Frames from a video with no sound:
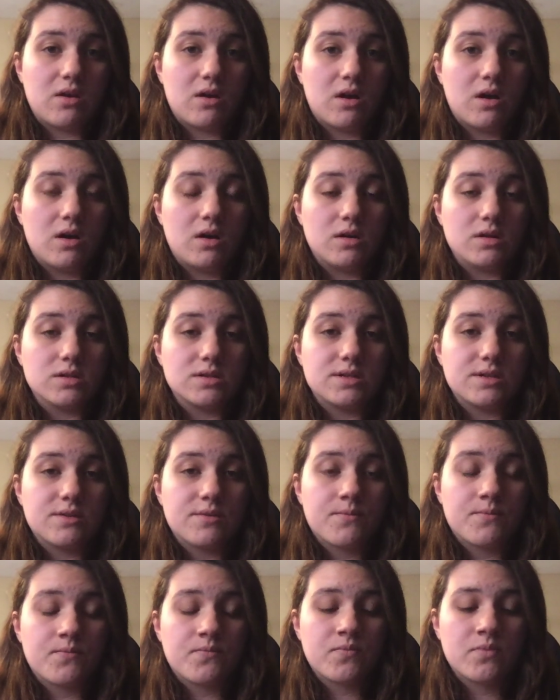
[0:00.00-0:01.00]
called
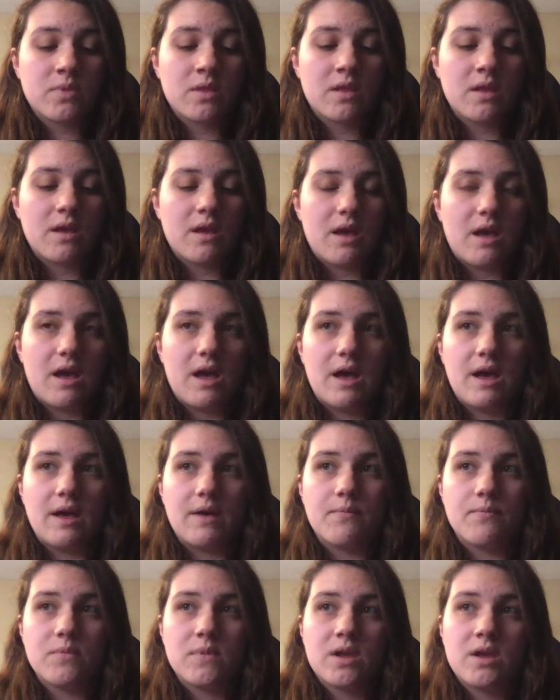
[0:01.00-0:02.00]
know,